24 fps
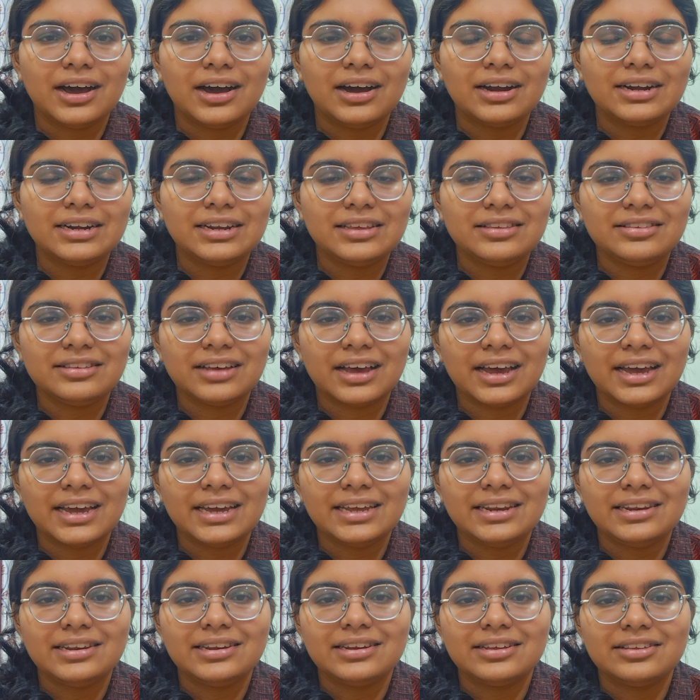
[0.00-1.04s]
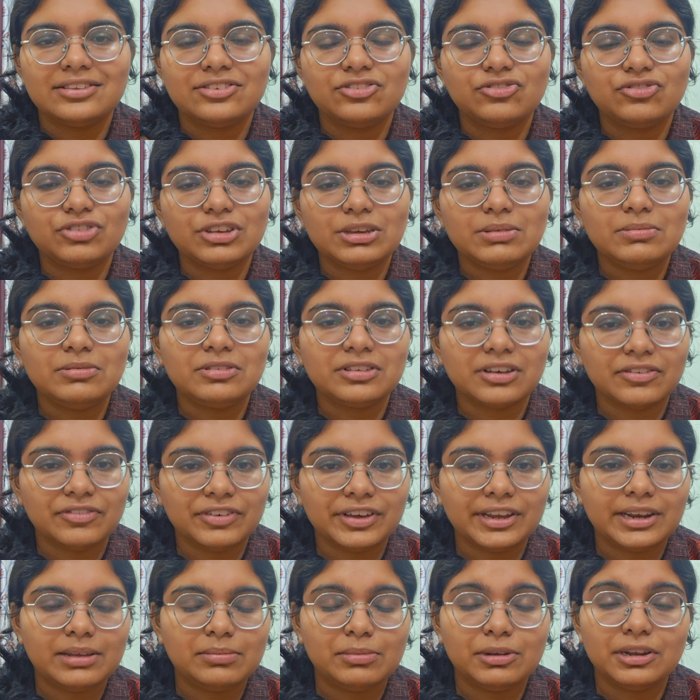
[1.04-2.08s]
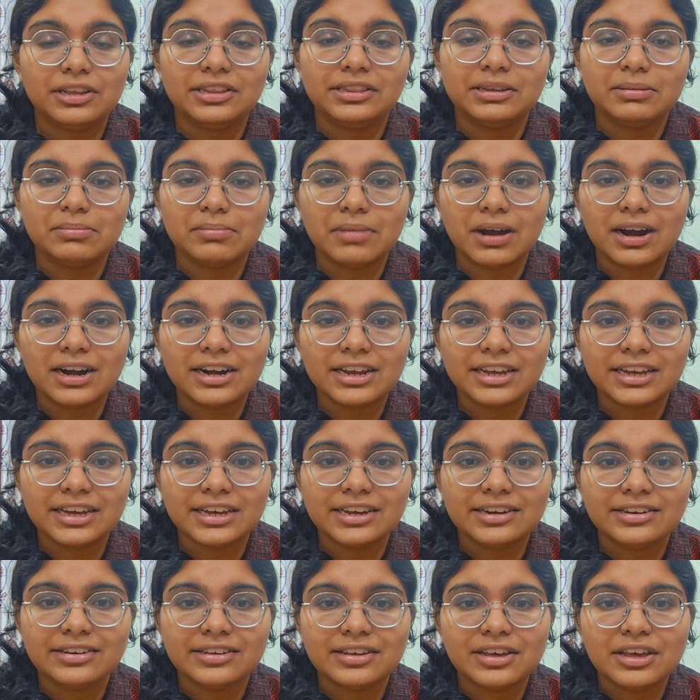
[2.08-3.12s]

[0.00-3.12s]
design streams available in the market.